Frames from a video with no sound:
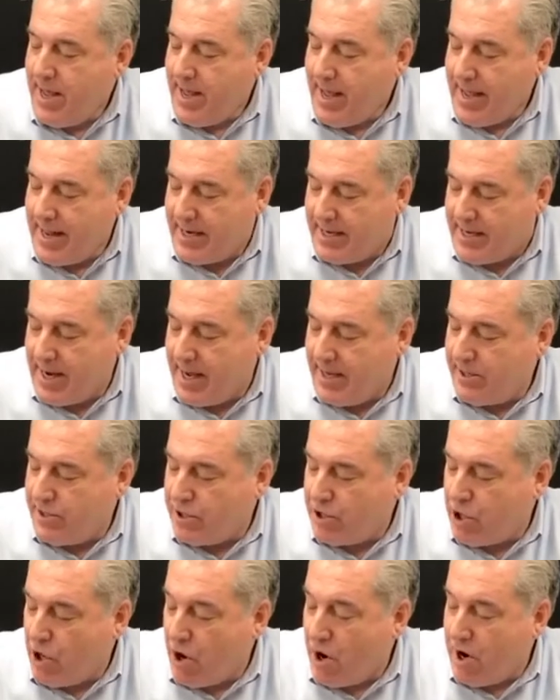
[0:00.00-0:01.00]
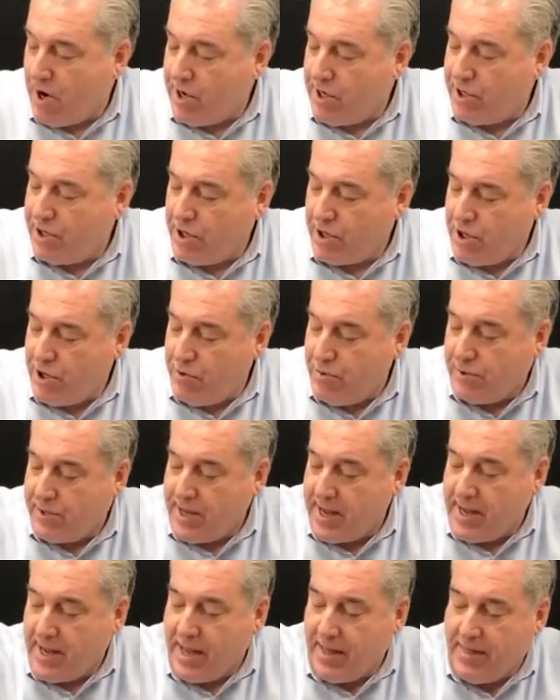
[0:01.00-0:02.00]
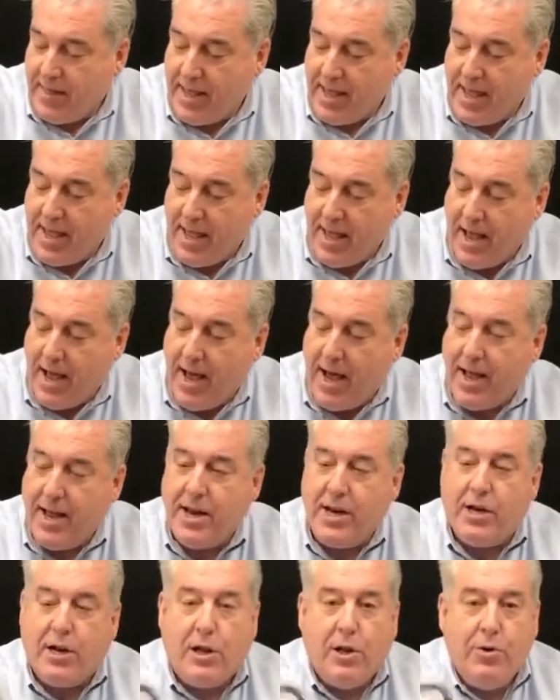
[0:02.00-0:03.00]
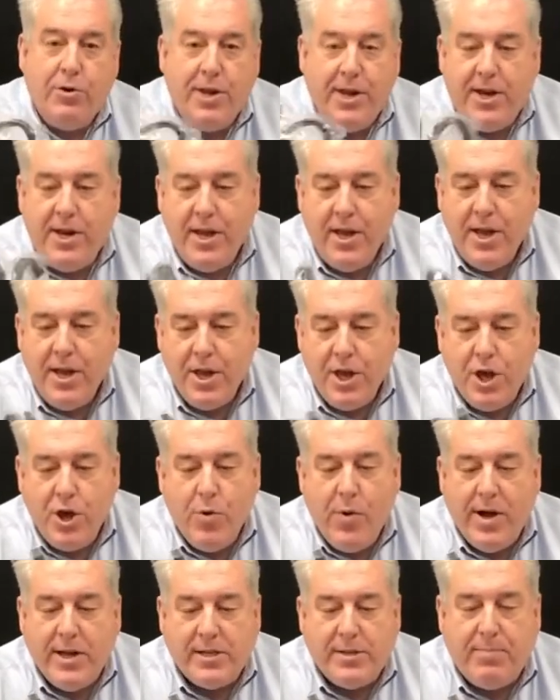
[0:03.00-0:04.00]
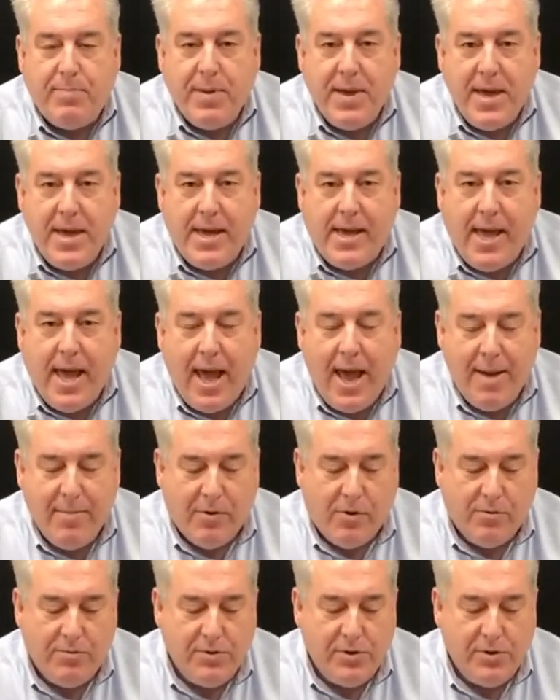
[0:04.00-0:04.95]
It does charge using the included USB cable.